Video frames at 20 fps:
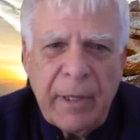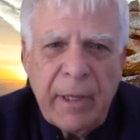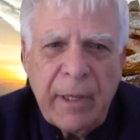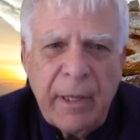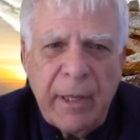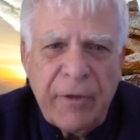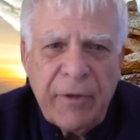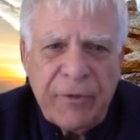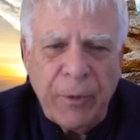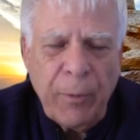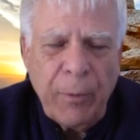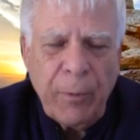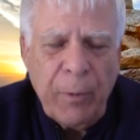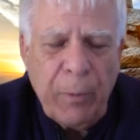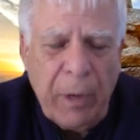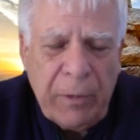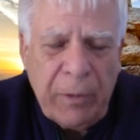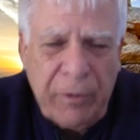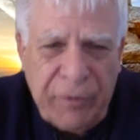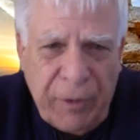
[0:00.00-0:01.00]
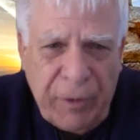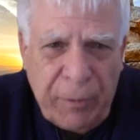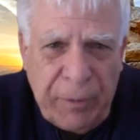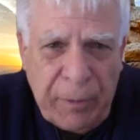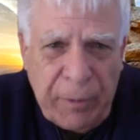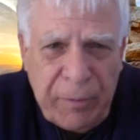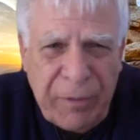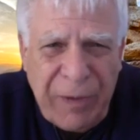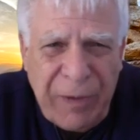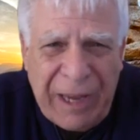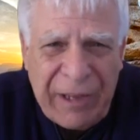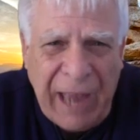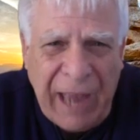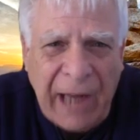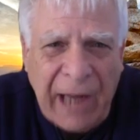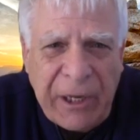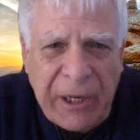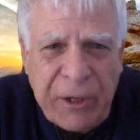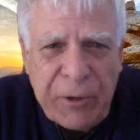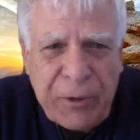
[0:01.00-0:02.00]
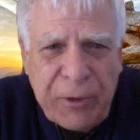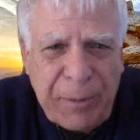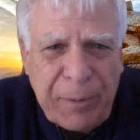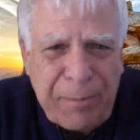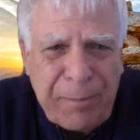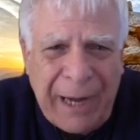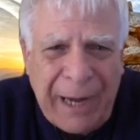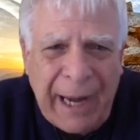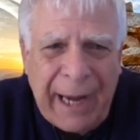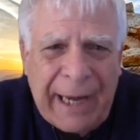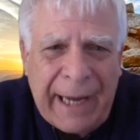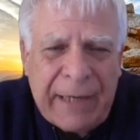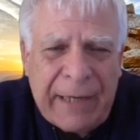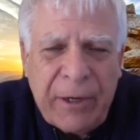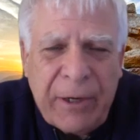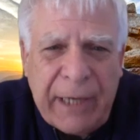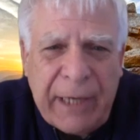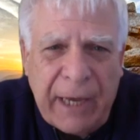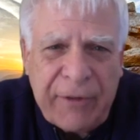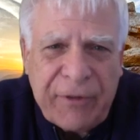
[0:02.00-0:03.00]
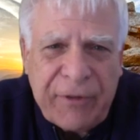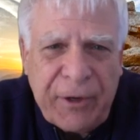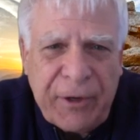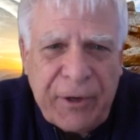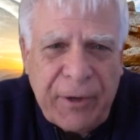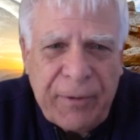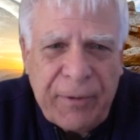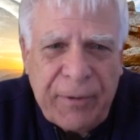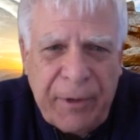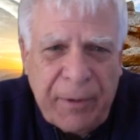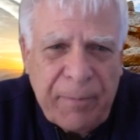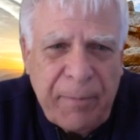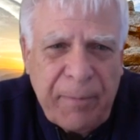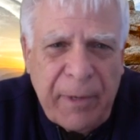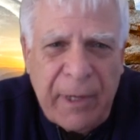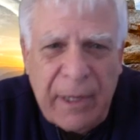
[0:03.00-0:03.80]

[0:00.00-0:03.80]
So how do you combine? Okay, so you